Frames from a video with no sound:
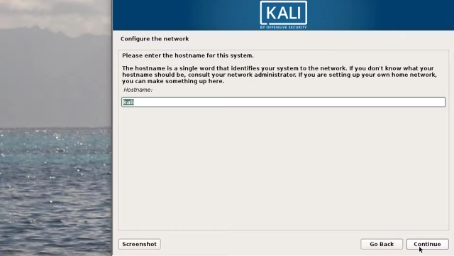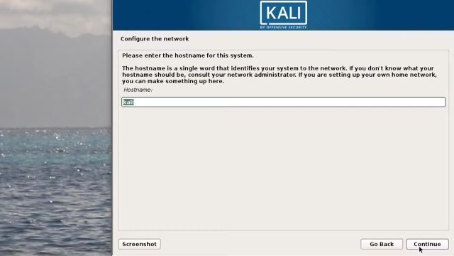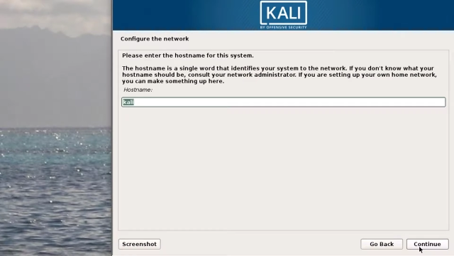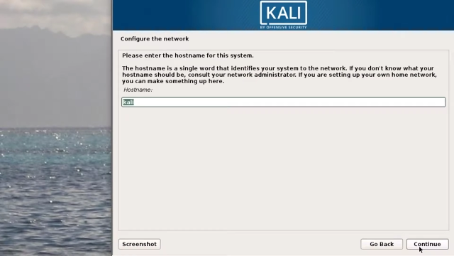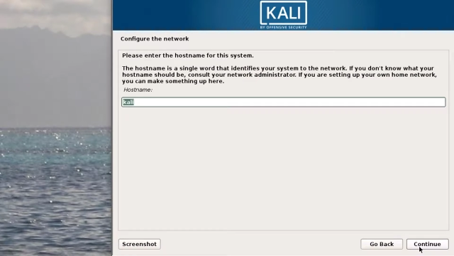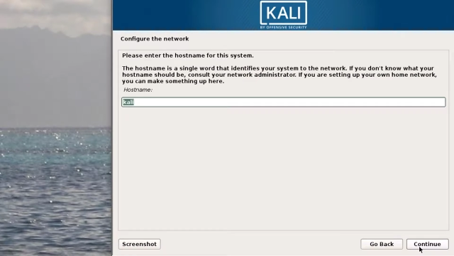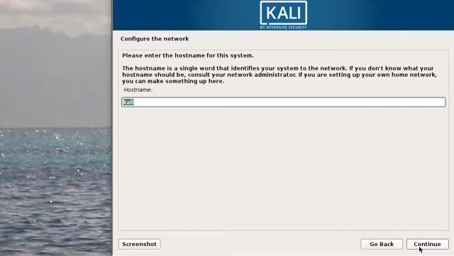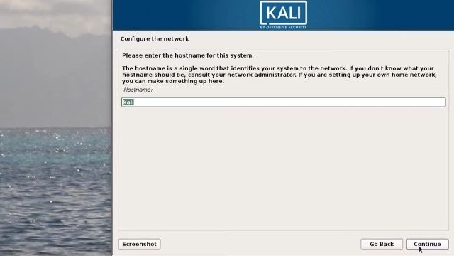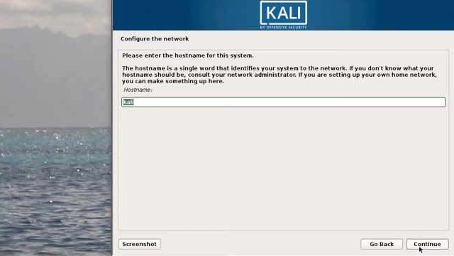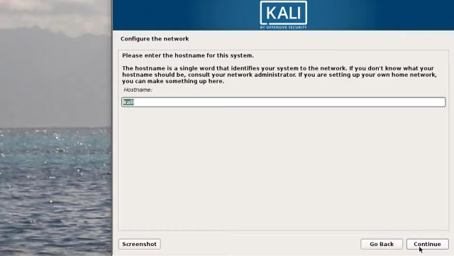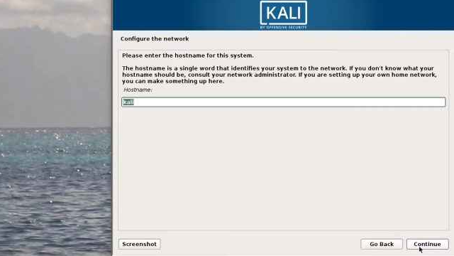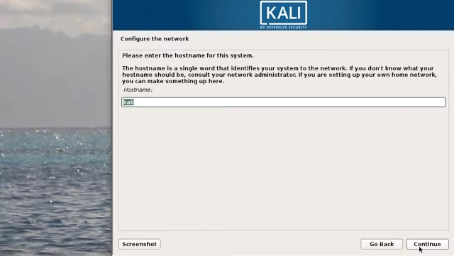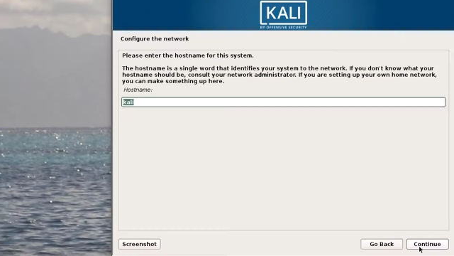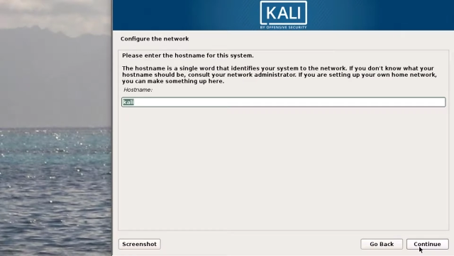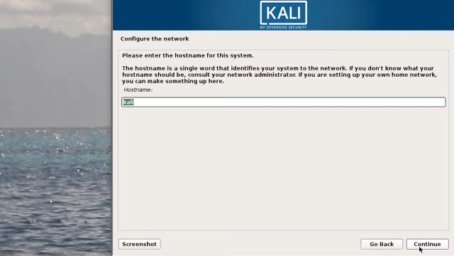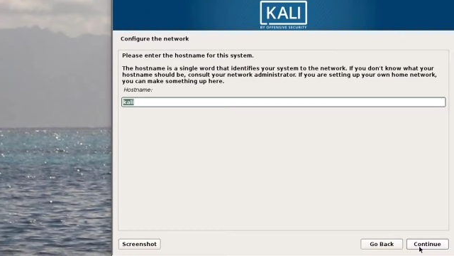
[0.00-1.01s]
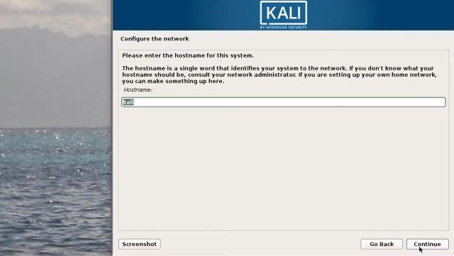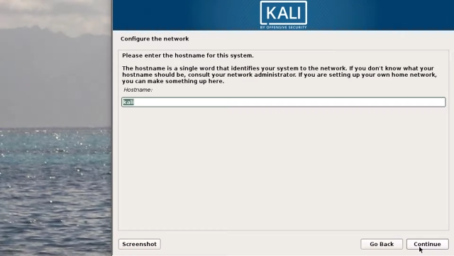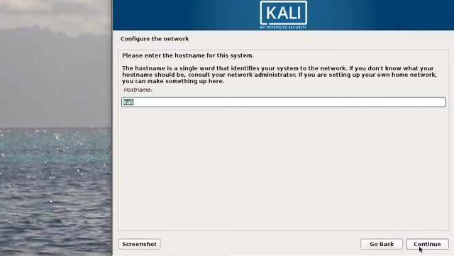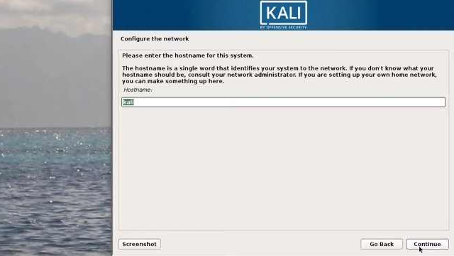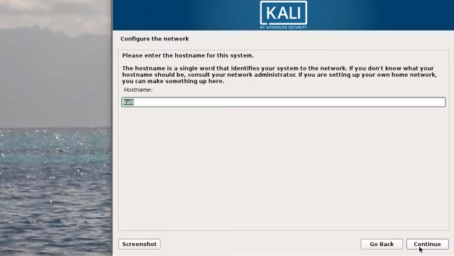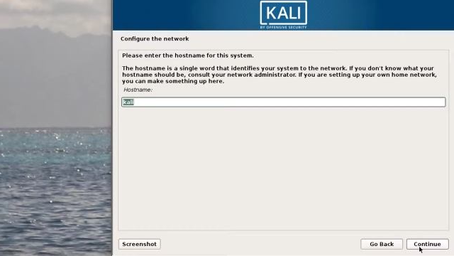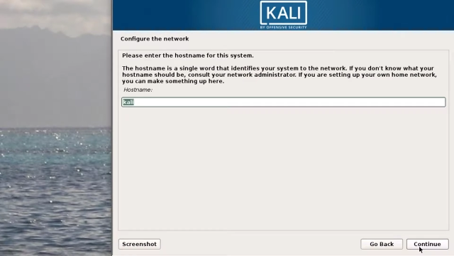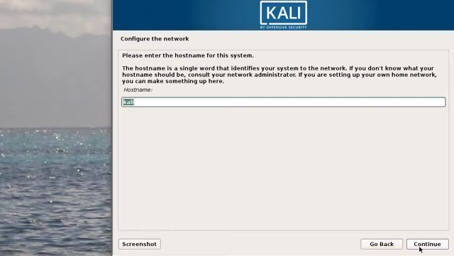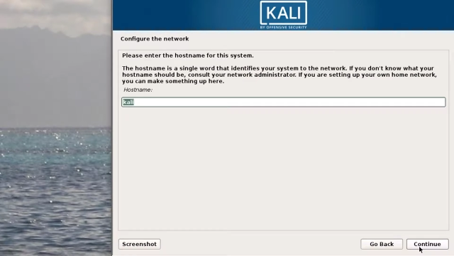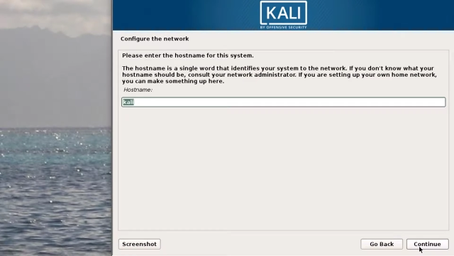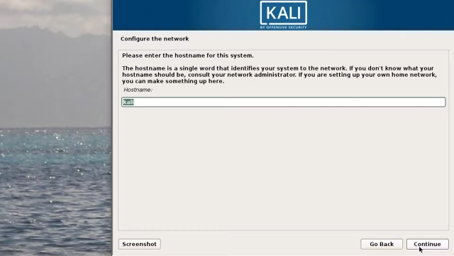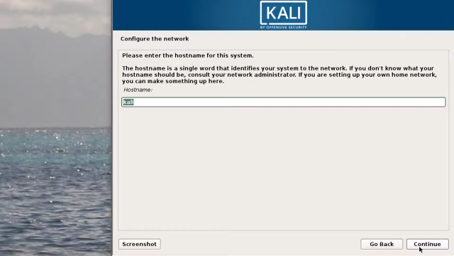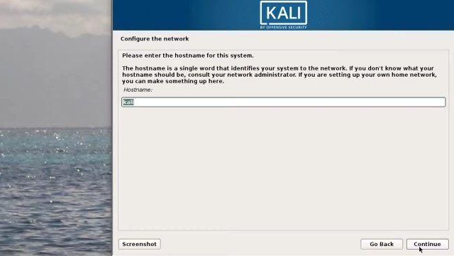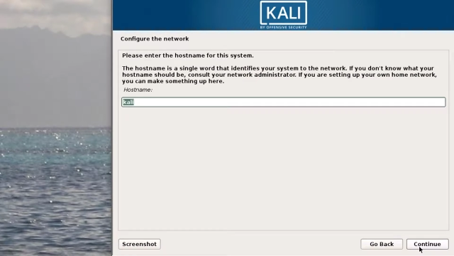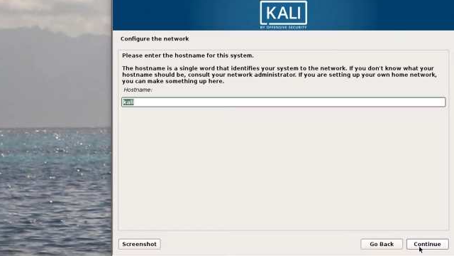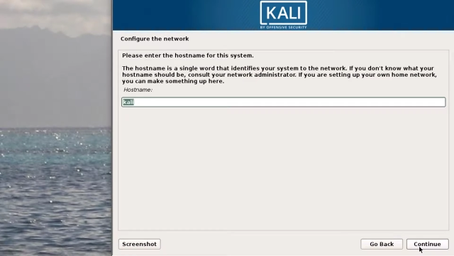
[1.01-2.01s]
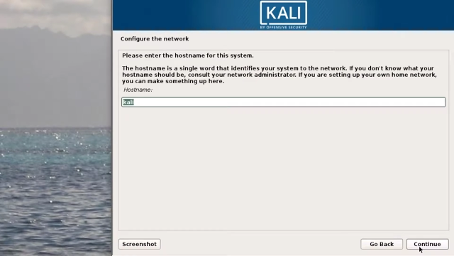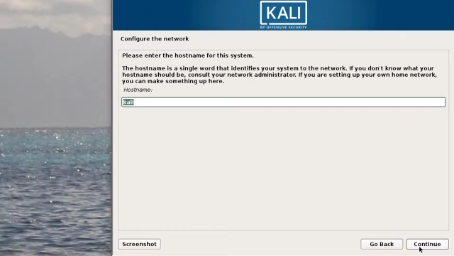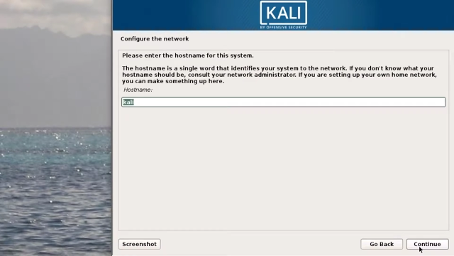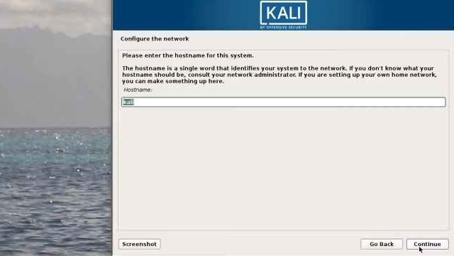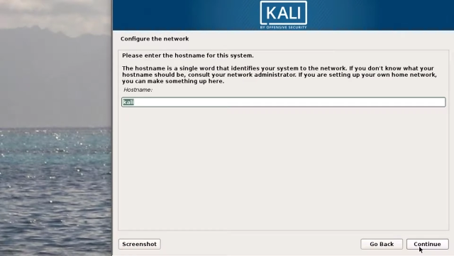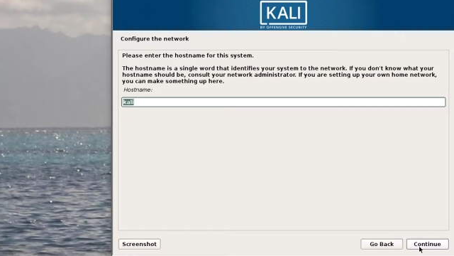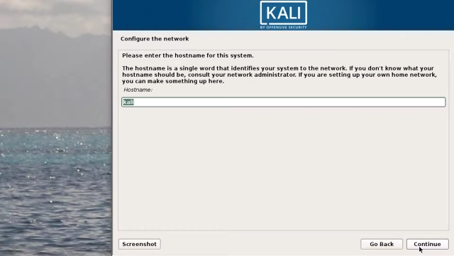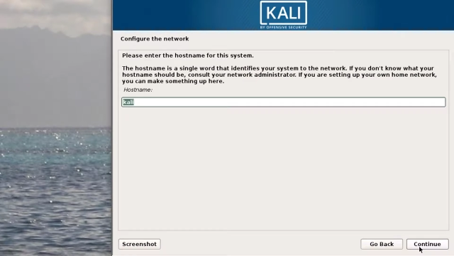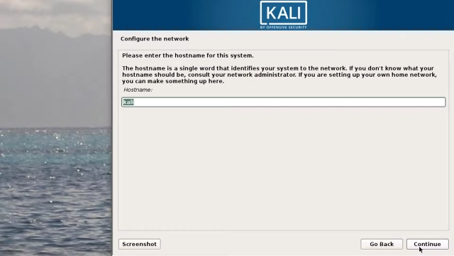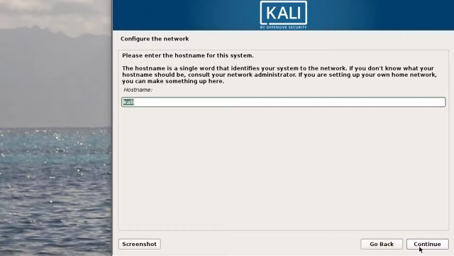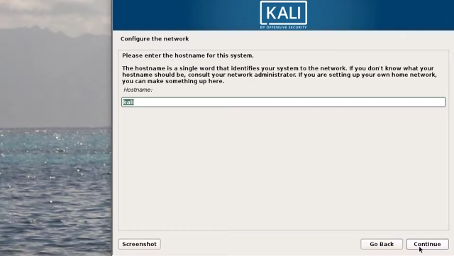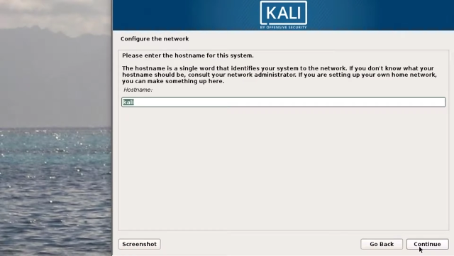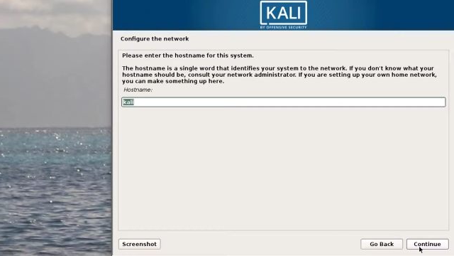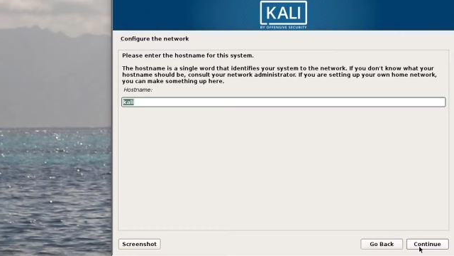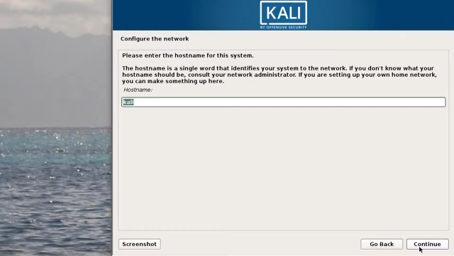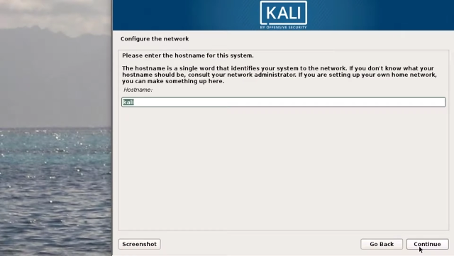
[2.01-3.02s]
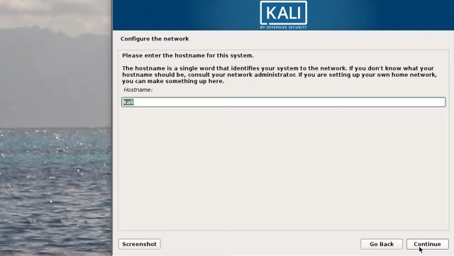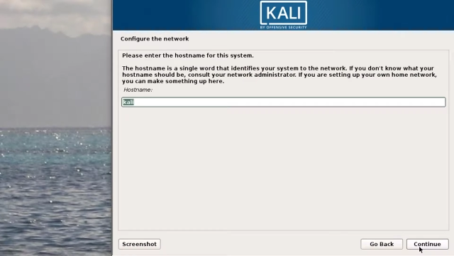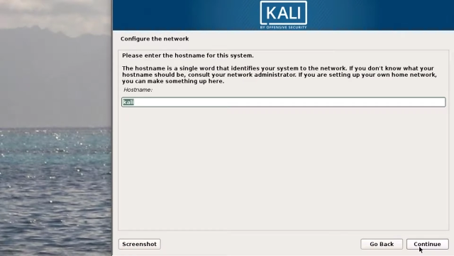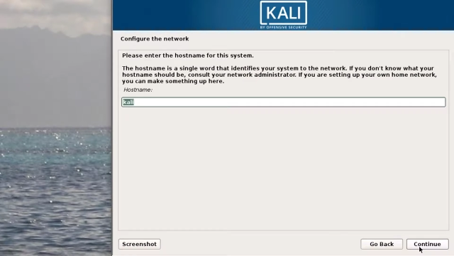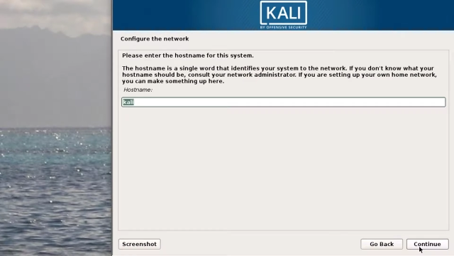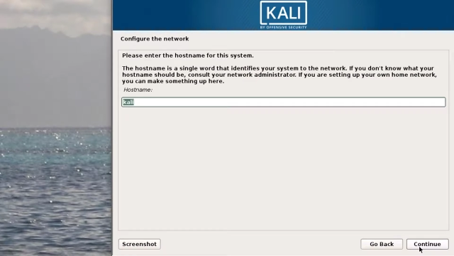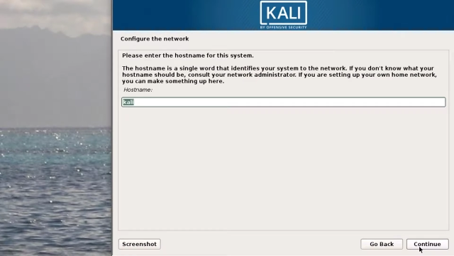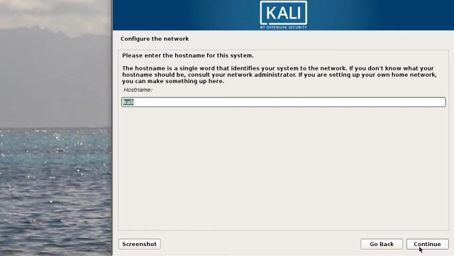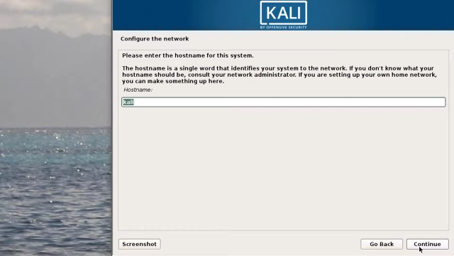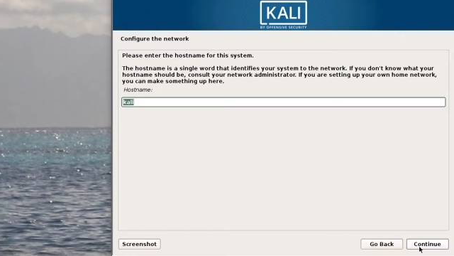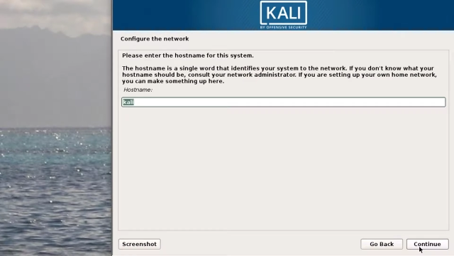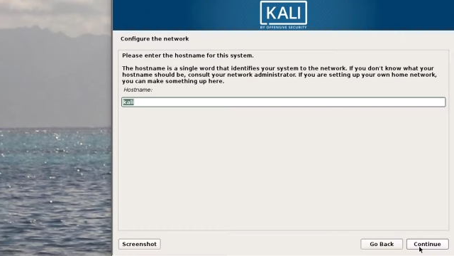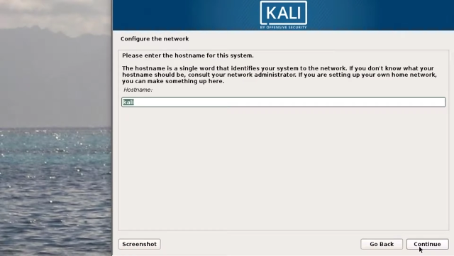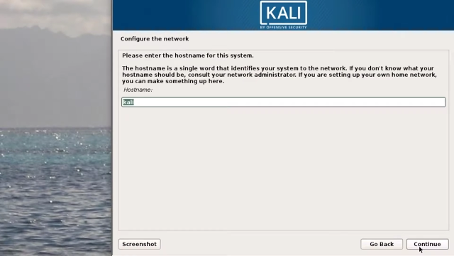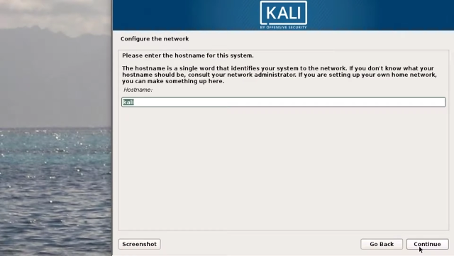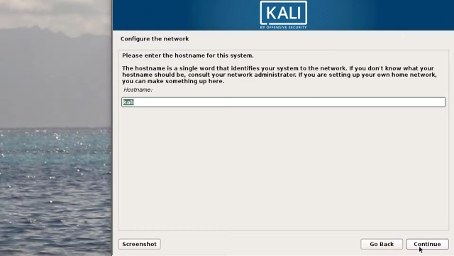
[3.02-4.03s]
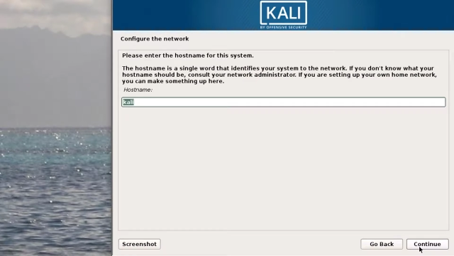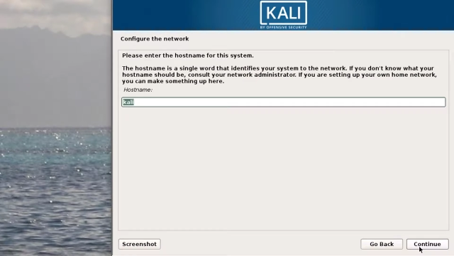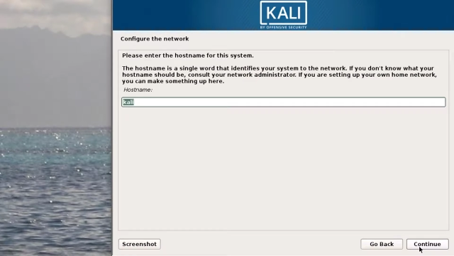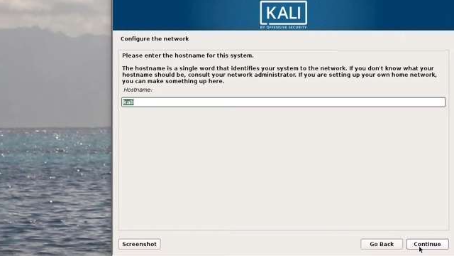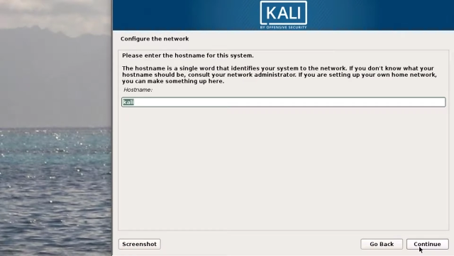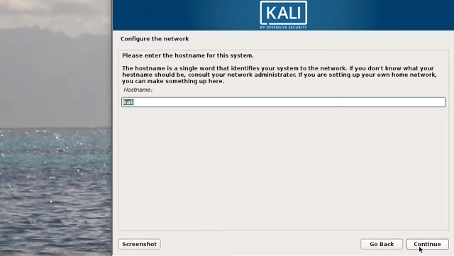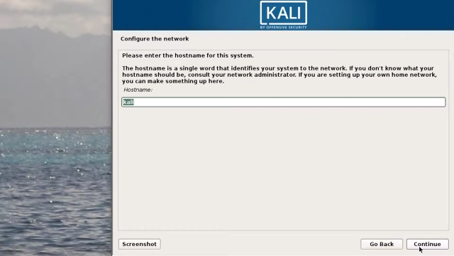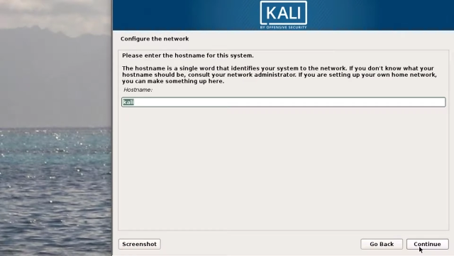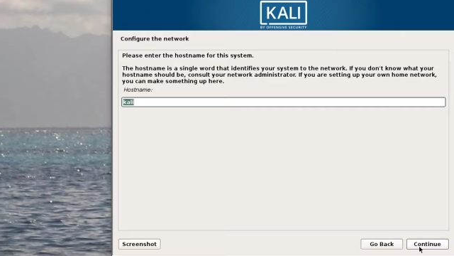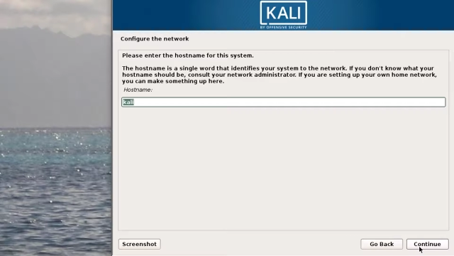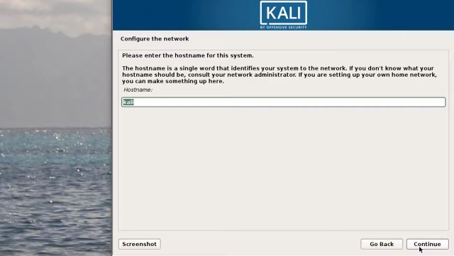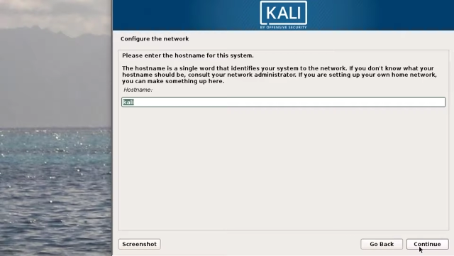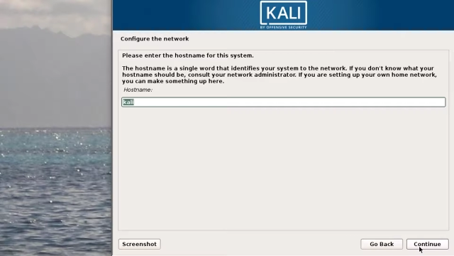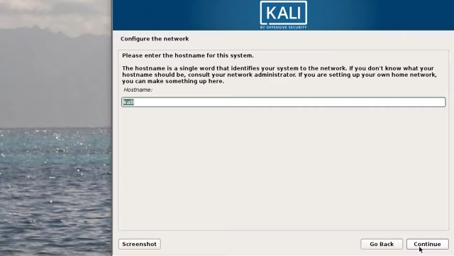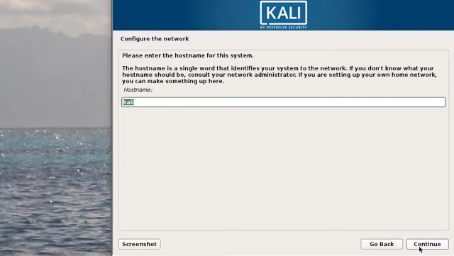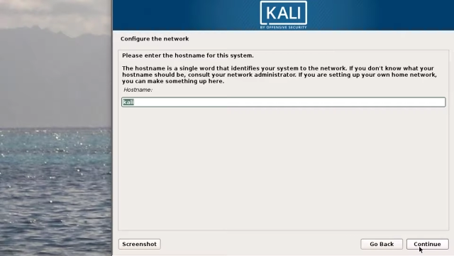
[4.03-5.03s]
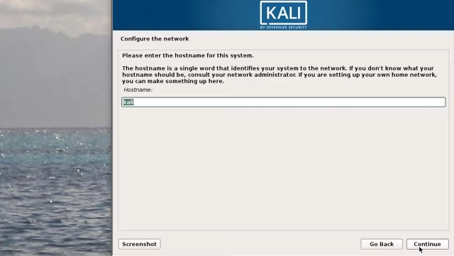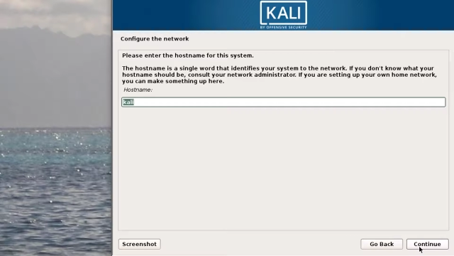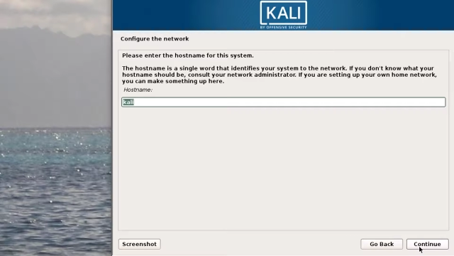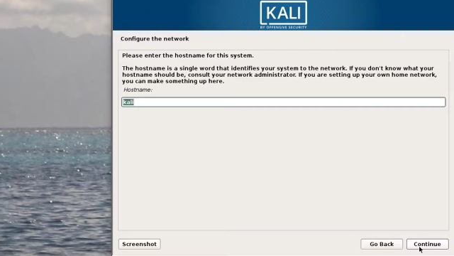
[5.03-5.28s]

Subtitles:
No face is visible, so there are no lips to read.